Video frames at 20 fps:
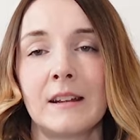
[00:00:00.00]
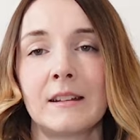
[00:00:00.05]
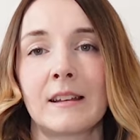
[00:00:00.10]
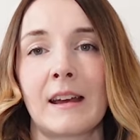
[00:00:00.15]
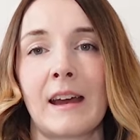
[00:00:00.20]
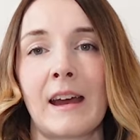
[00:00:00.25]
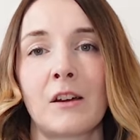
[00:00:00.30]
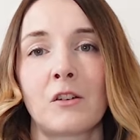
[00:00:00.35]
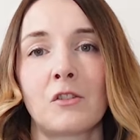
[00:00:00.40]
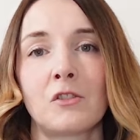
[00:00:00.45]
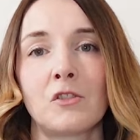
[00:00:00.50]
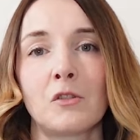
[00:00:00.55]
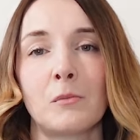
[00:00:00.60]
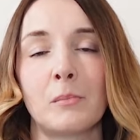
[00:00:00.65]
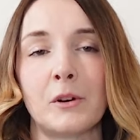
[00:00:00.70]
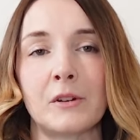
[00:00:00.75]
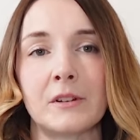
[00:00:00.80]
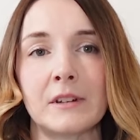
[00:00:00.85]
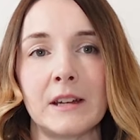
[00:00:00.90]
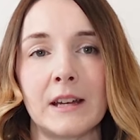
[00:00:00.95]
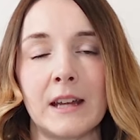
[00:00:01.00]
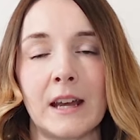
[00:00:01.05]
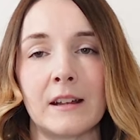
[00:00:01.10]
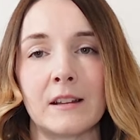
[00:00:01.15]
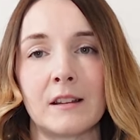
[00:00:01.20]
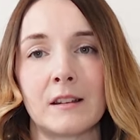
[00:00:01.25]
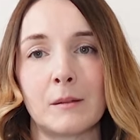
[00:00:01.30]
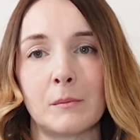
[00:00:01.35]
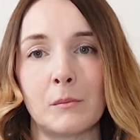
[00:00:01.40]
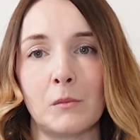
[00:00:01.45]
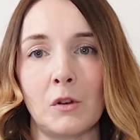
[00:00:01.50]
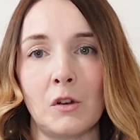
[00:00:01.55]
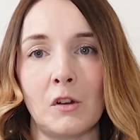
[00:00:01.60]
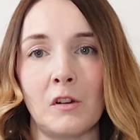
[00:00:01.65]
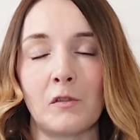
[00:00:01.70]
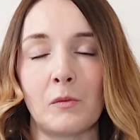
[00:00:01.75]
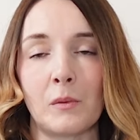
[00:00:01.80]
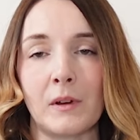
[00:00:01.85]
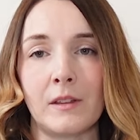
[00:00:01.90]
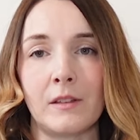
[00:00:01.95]
to hang on your body and to
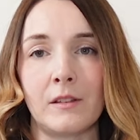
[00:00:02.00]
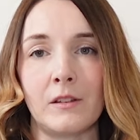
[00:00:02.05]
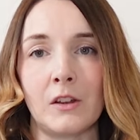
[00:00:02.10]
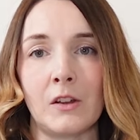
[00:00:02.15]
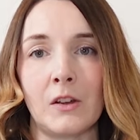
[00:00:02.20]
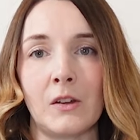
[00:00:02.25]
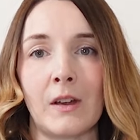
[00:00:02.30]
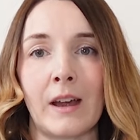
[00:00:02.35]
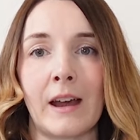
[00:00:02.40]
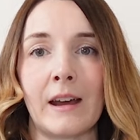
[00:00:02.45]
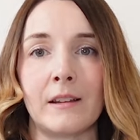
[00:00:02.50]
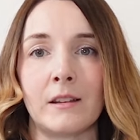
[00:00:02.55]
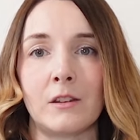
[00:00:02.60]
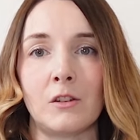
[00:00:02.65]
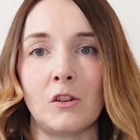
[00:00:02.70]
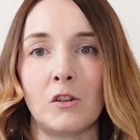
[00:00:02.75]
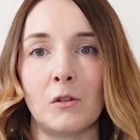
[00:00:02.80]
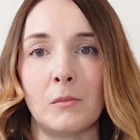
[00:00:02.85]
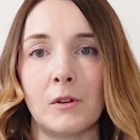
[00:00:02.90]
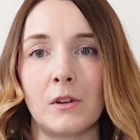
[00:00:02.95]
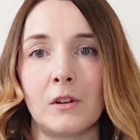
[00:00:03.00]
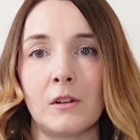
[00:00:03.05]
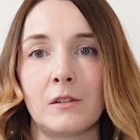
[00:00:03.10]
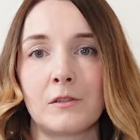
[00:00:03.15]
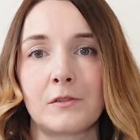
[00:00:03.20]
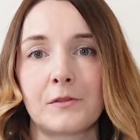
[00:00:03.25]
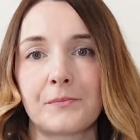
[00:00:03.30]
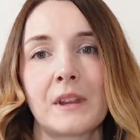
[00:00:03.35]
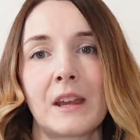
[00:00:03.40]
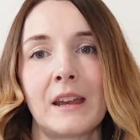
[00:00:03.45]
move with you as you move.